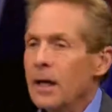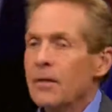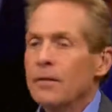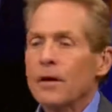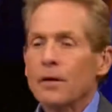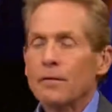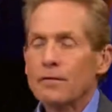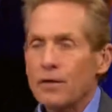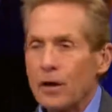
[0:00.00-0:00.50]

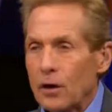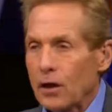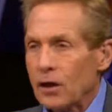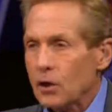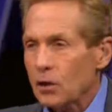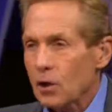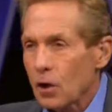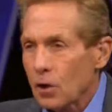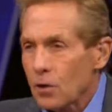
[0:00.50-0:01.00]
They're very
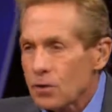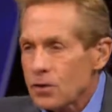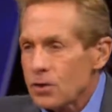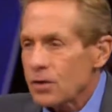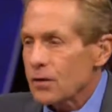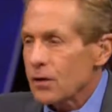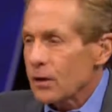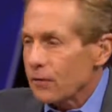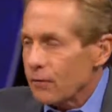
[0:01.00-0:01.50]
close.
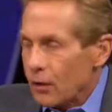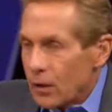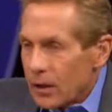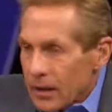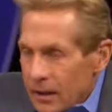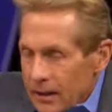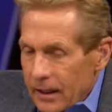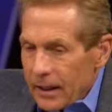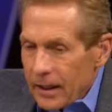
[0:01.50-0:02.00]
They're very
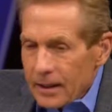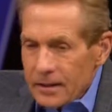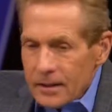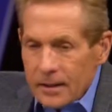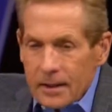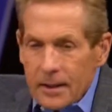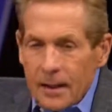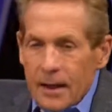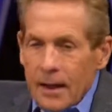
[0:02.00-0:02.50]

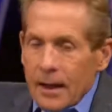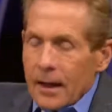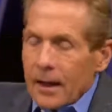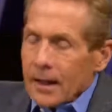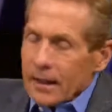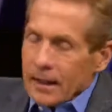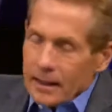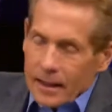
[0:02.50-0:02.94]
connected. Again,